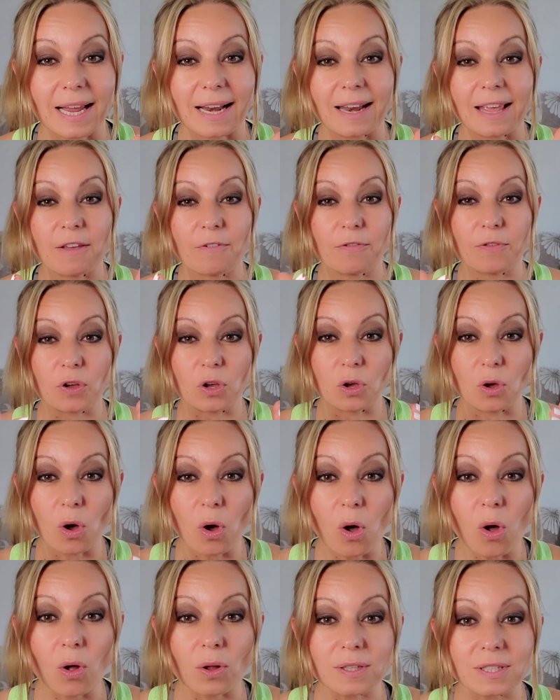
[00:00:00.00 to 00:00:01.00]
And if
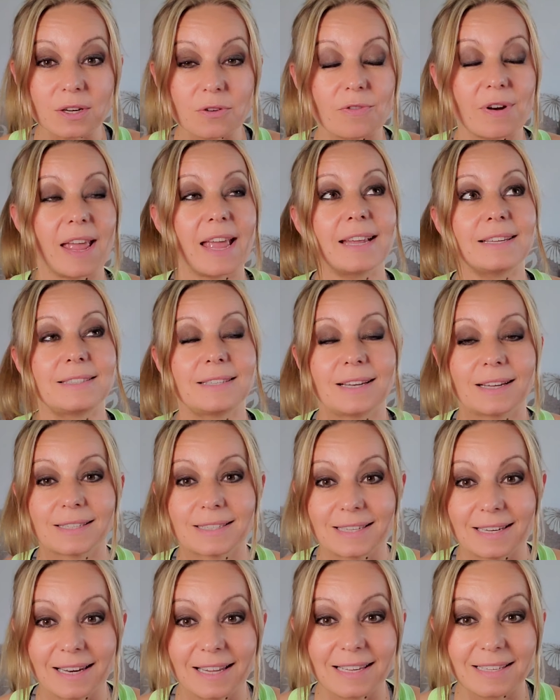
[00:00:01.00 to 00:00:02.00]
God created
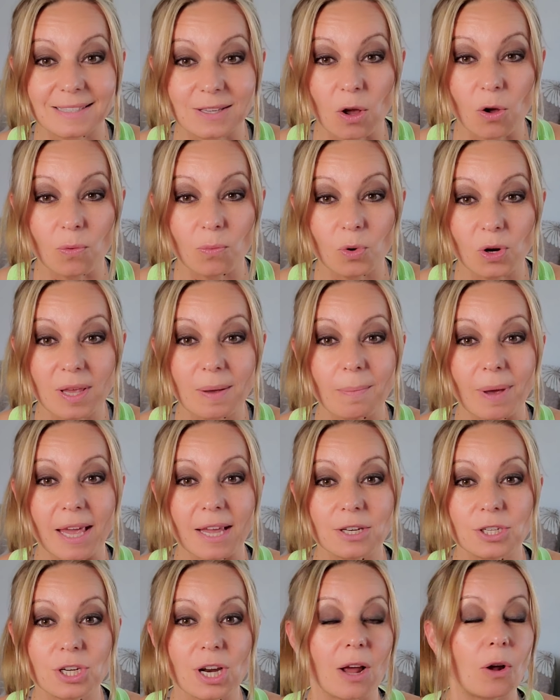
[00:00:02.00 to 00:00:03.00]
us in his own
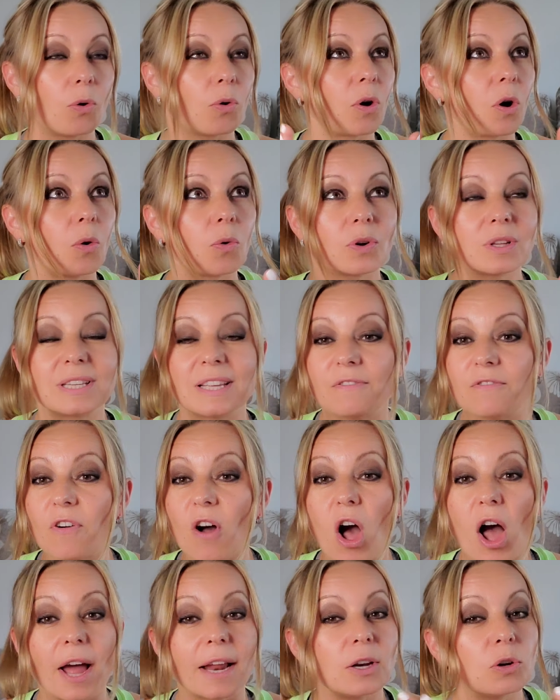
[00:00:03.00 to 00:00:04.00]
image or, or
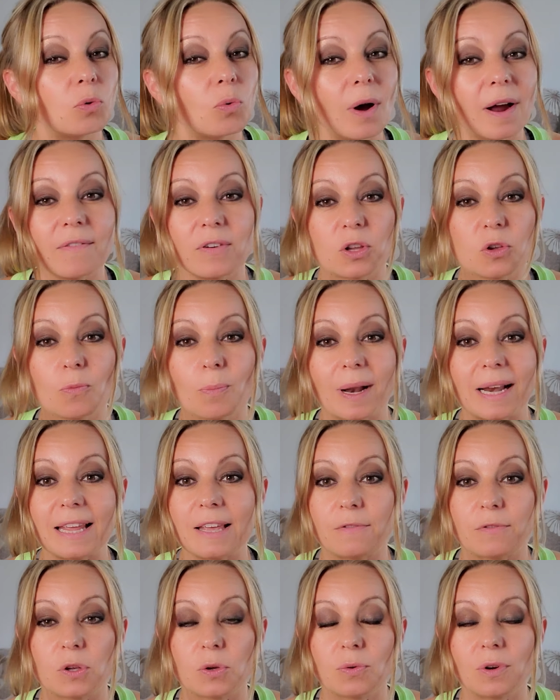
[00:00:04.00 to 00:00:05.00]
divine, whoever you
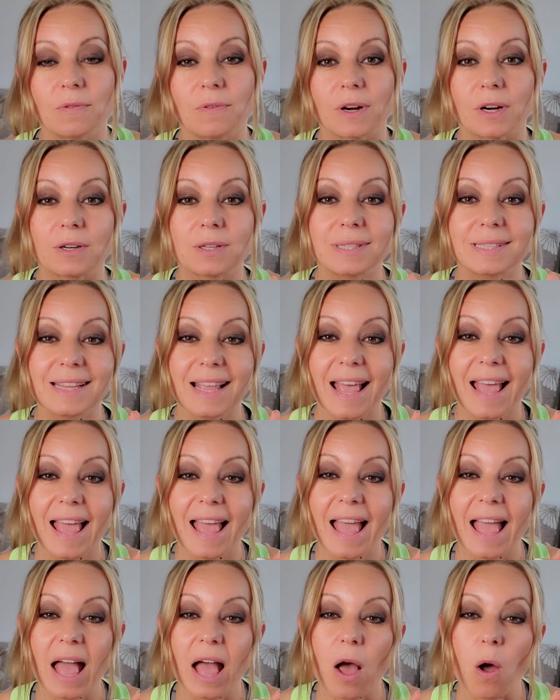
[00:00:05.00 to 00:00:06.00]
believe, universe,
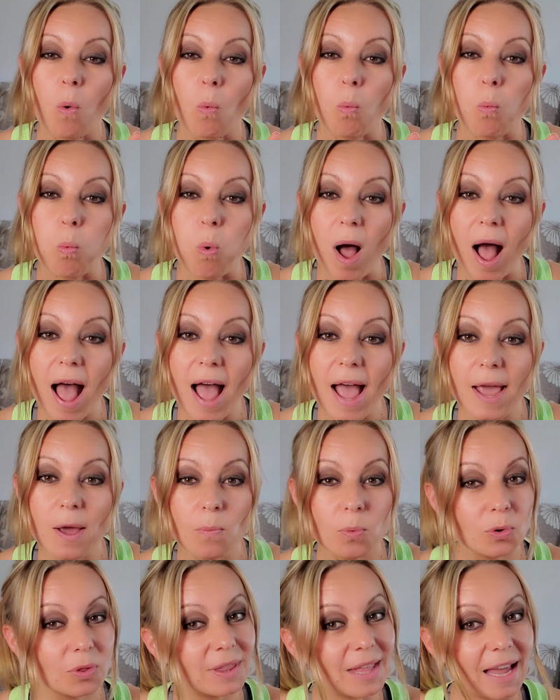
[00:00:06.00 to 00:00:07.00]
why
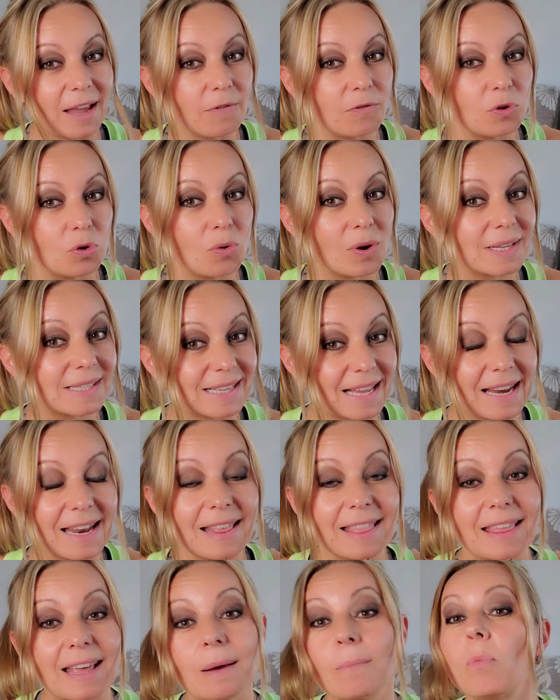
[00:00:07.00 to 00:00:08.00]
would they view us
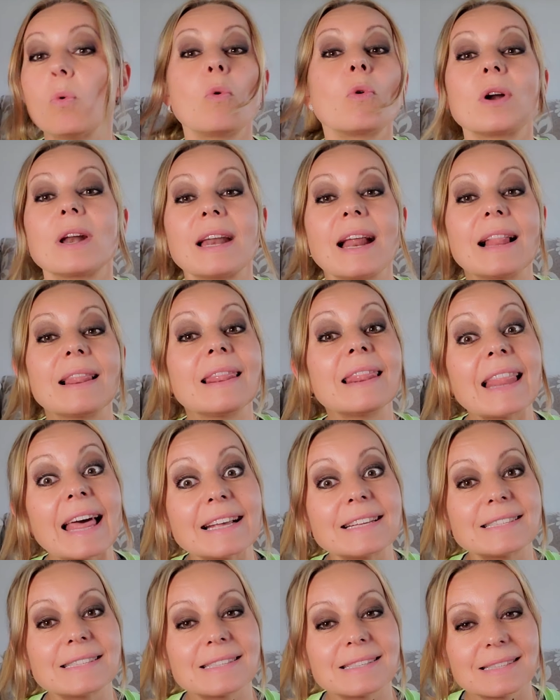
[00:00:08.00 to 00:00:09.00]
anything more
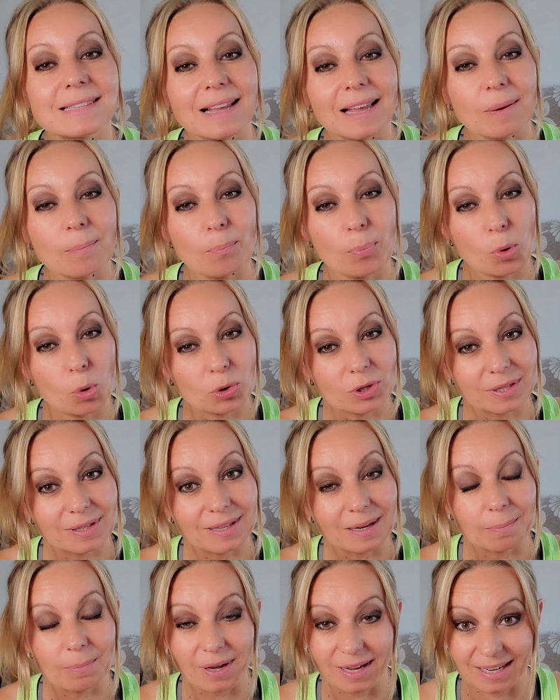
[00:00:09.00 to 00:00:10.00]
less important
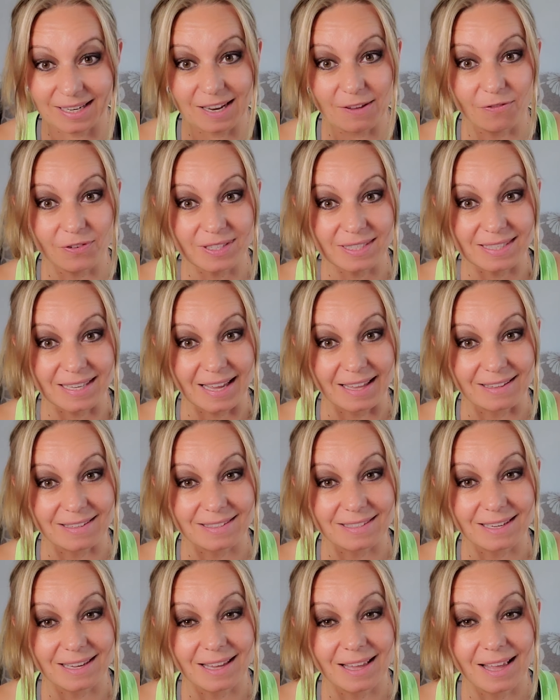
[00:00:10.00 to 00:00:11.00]
than magnificent?